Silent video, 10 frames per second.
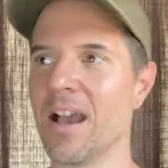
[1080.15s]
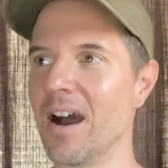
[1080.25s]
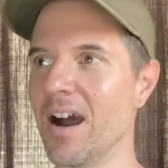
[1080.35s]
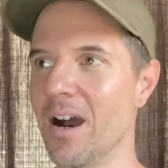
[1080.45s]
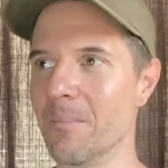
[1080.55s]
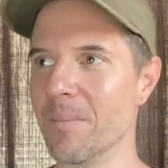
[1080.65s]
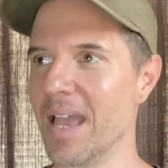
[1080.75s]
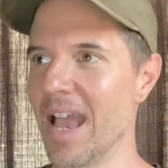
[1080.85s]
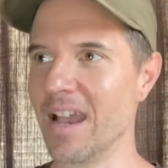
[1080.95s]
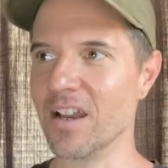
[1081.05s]
Um,
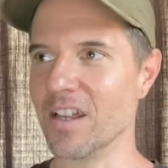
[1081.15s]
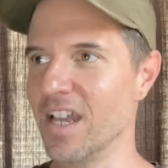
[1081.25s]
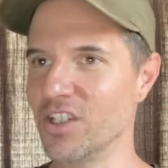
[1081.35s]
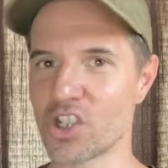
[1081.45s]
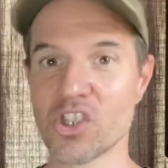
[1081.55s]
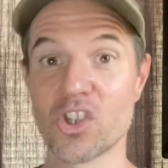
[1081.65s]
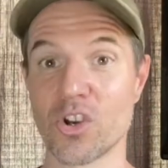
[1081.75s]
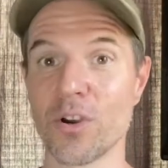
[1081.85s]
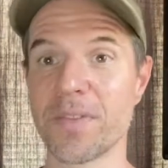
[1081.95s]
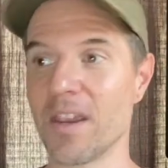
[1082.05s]
and just
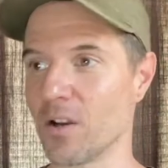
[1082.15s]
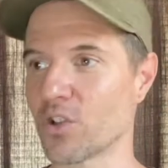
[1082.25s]
start there.